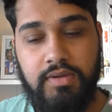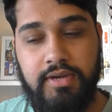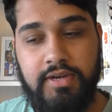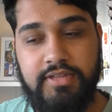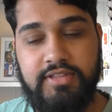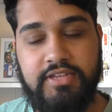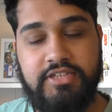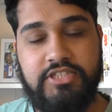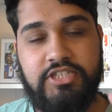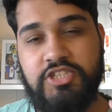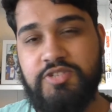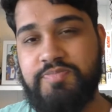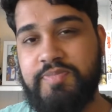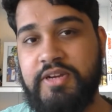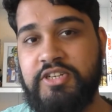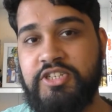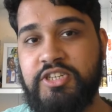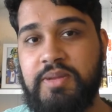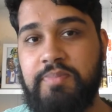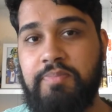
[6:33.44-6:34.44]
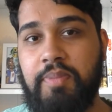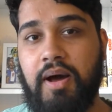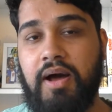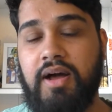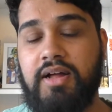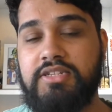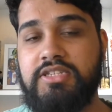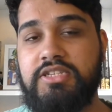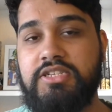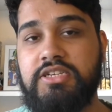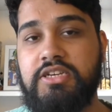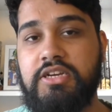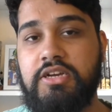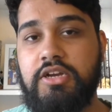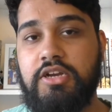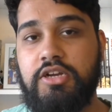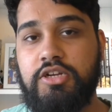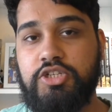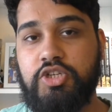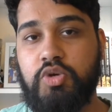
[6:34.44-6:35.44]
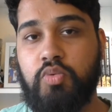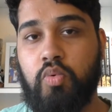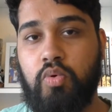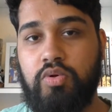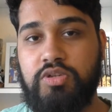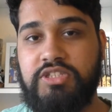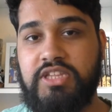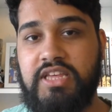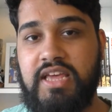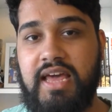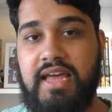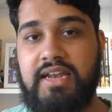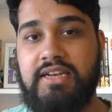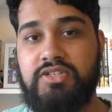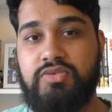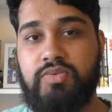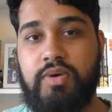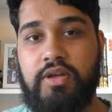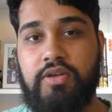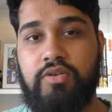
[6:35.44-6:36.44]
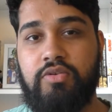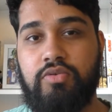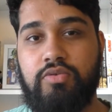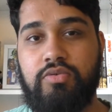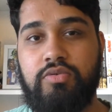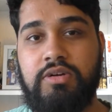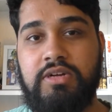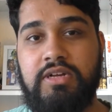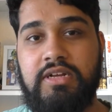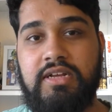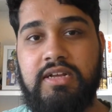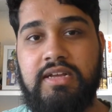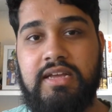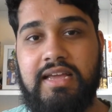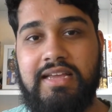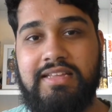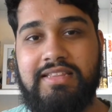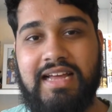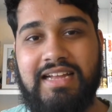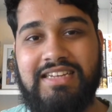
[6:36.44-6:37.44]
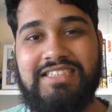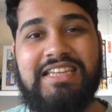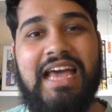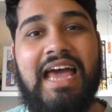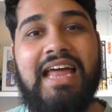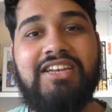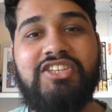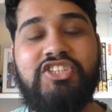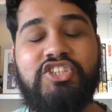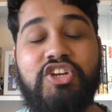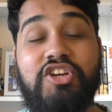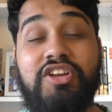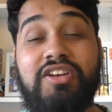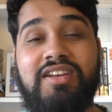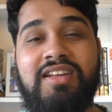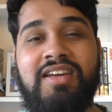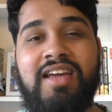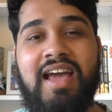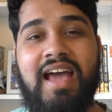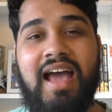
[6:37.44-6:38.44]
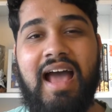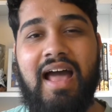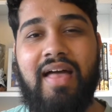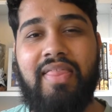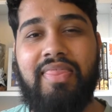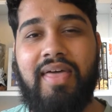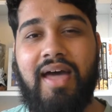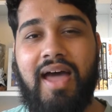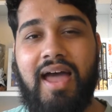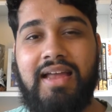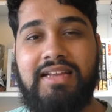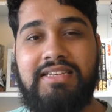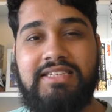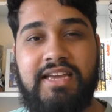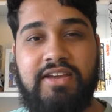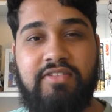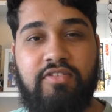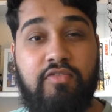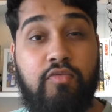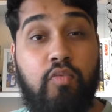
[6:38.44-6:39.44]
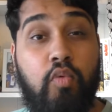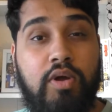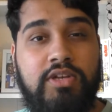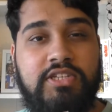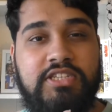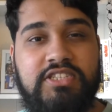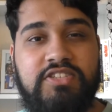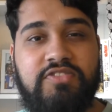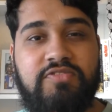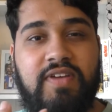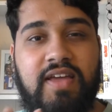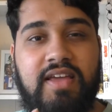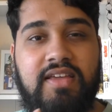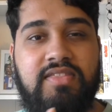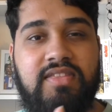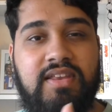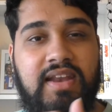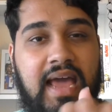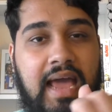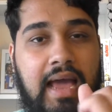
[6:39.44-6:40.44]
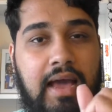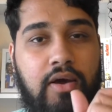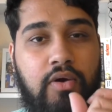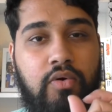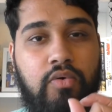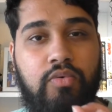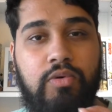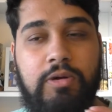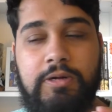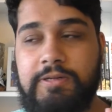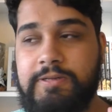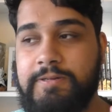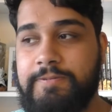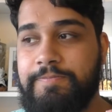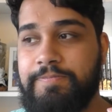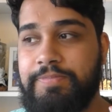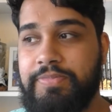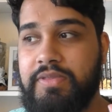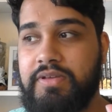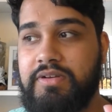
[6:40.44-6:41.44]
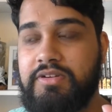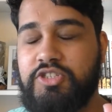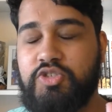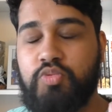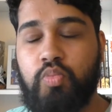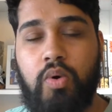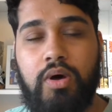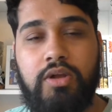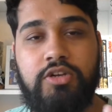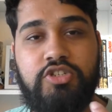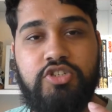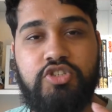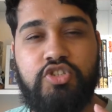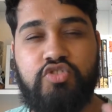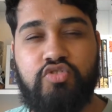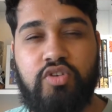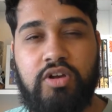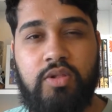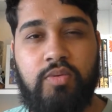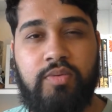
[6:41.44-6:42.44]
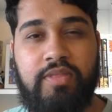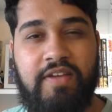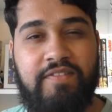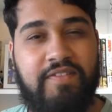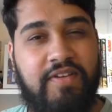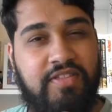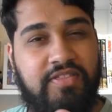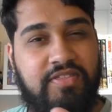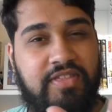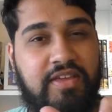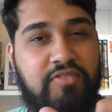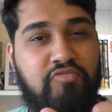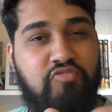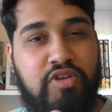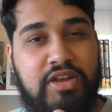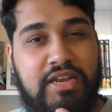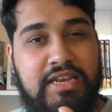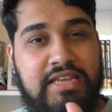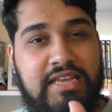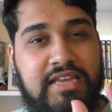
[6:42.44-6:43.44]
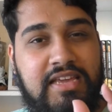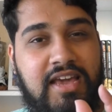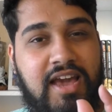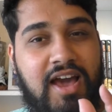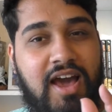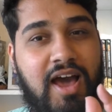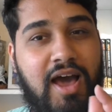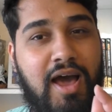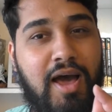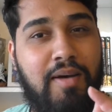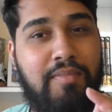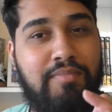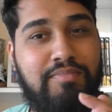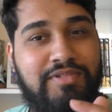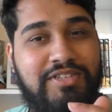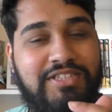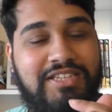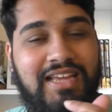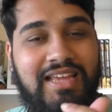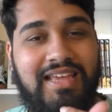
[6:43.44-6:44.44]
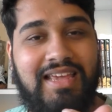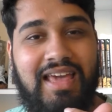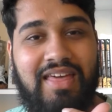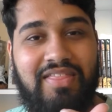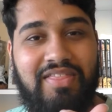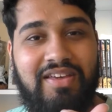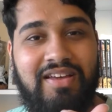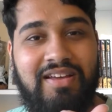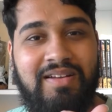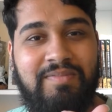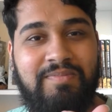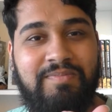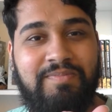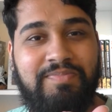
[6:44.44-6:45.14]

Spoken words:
There's especially parts towards the end where that tension and the idea of what is faith and how one should struggle with their faith, they really come together.